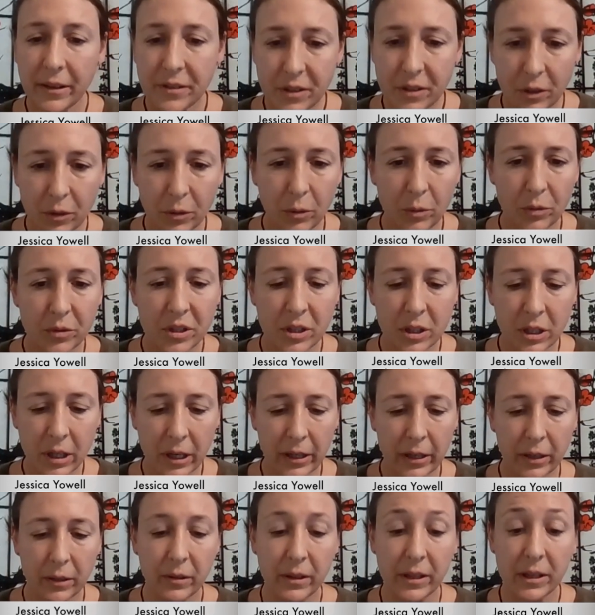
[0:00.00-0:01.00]
you
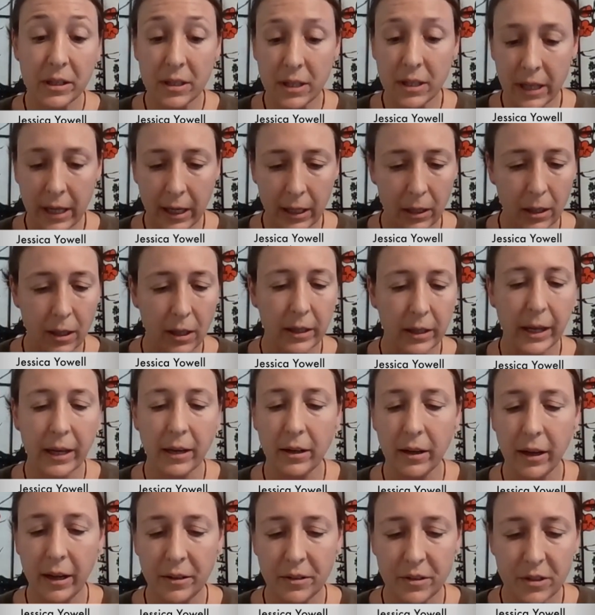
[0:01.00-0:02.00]
started this dialogue
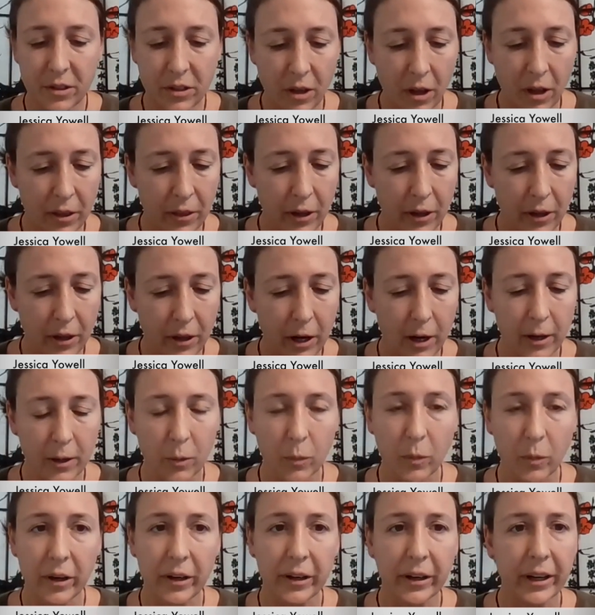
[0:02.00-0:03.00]
and saw the
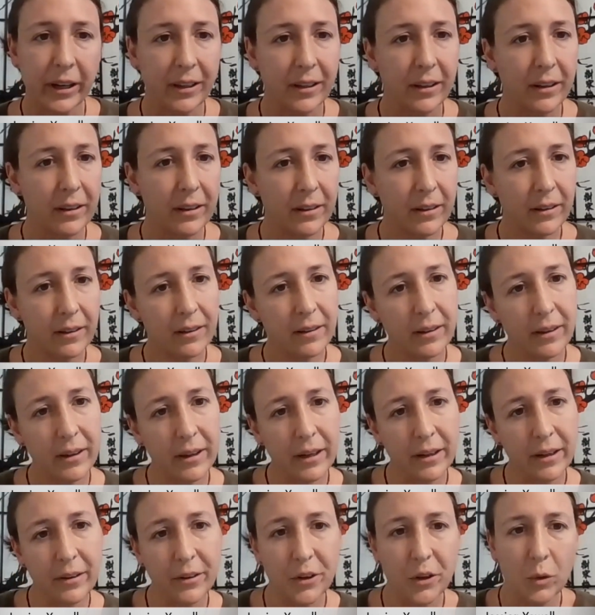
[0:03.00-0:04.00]
artwork
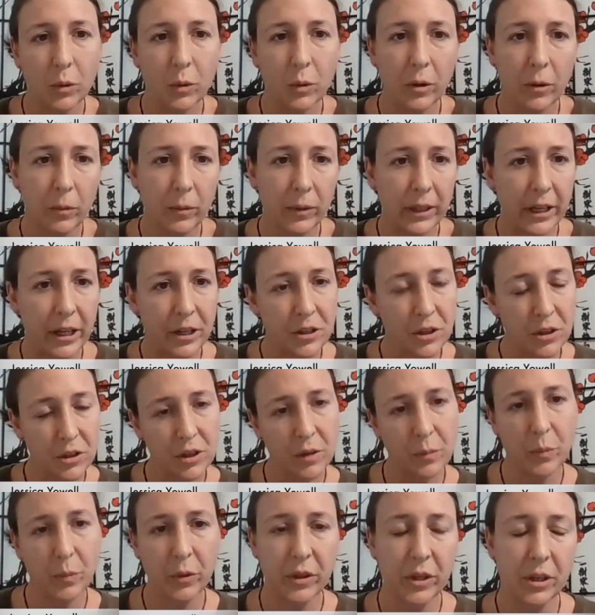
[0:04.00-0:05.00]
and your
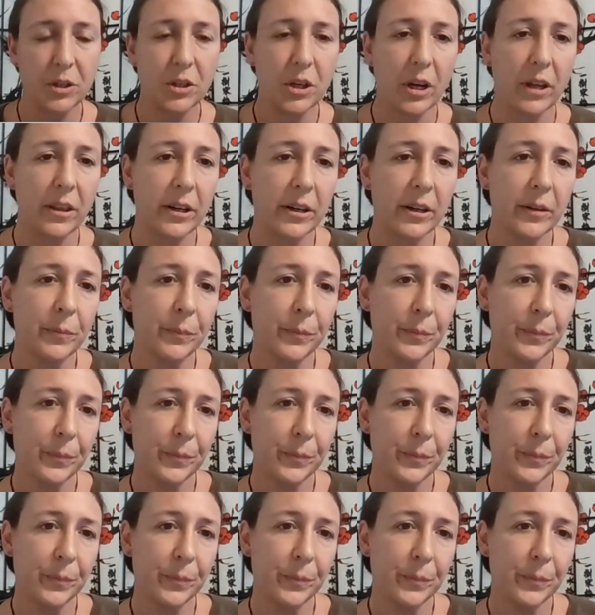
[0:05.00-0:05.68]
relationship with each other?